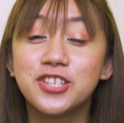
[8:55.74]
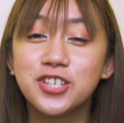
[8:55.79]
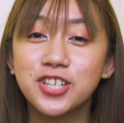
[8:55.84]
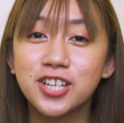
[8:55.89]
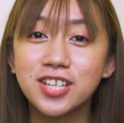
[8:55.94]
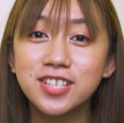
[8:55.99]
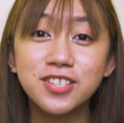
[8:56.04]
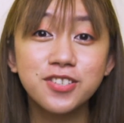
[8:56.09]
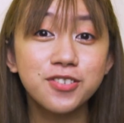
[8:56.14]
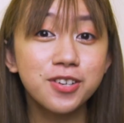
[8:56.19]

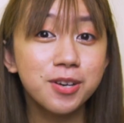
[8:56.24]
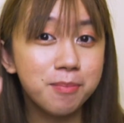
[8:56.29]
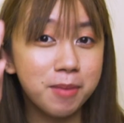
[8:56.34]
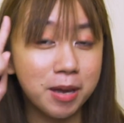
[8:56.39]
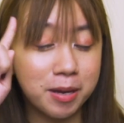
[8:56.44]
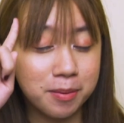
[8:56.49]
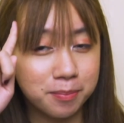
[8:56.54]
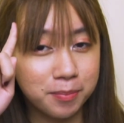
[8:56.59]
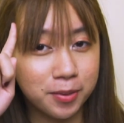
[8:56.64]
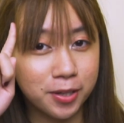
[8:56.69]
Just
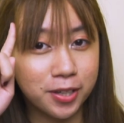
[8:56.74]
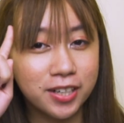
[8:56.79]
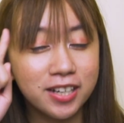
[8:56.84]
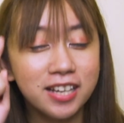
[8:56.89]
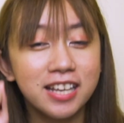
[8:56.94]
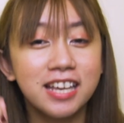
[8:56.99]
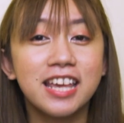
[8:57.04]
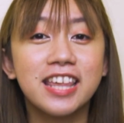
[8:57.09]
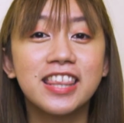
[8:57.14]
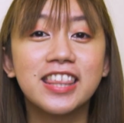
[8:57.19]

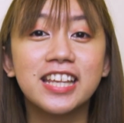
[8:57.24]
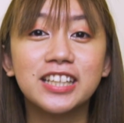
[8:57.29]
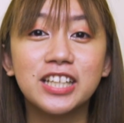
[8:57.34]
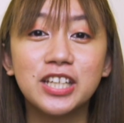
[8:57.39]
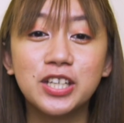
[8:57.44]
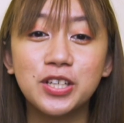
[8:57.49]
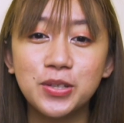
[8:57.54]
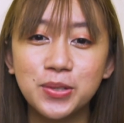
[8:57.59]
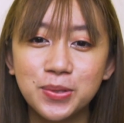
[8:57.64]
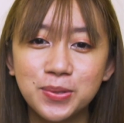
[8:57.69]
remember that
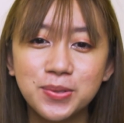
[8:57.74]
in